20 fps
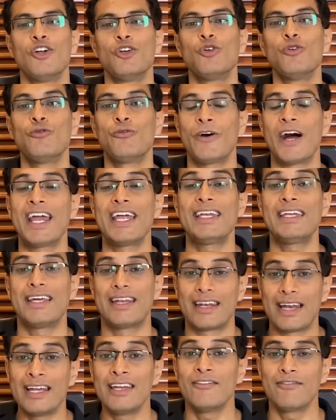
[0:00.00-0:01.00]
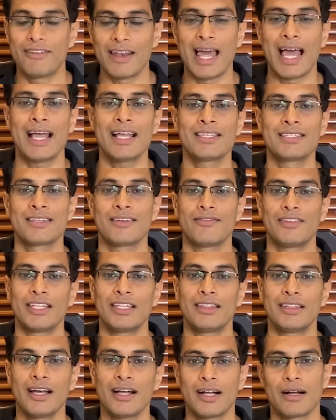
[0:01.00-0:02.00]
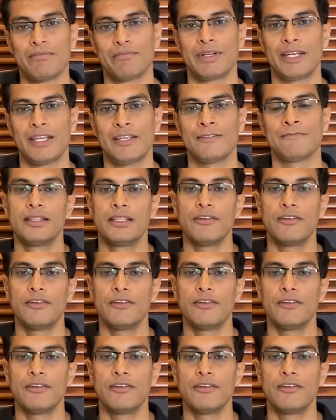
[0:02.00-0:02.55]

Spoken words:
to find red flags within the company.